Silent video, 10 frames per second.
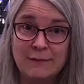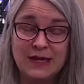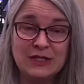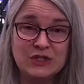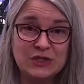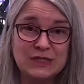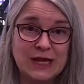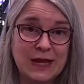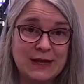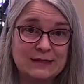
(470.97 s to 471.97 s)
Make sure
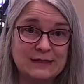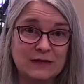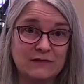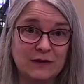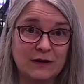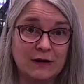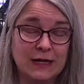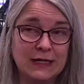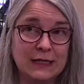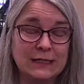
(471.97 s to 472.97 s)
to ask if there are
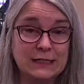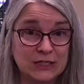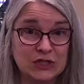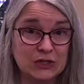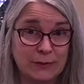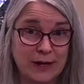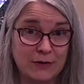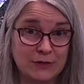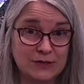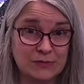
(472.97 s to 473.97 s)
any additional
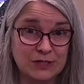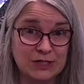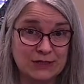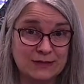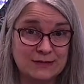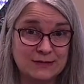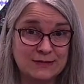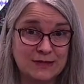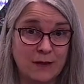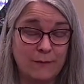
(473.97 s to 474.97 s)
power switches.
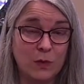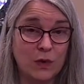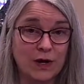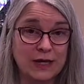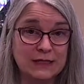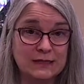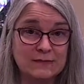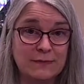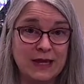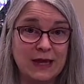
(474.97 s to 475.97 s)
Some
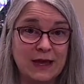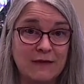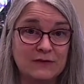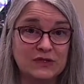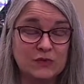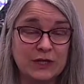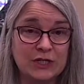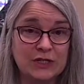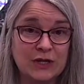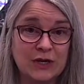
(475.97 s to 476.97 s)
organs may have a
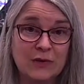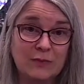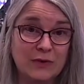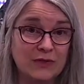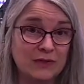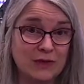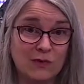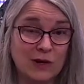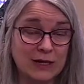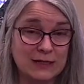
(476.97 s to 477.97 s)
switch both on the
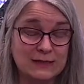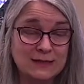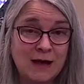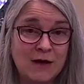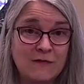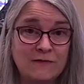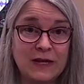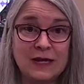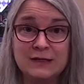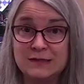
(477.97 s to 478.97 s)
organ itself
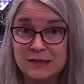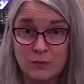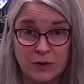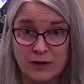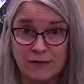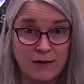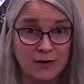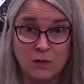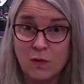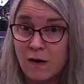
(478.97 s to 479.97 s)
and somewhere
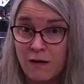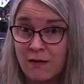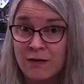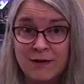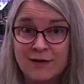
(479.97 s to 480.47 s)
on a wall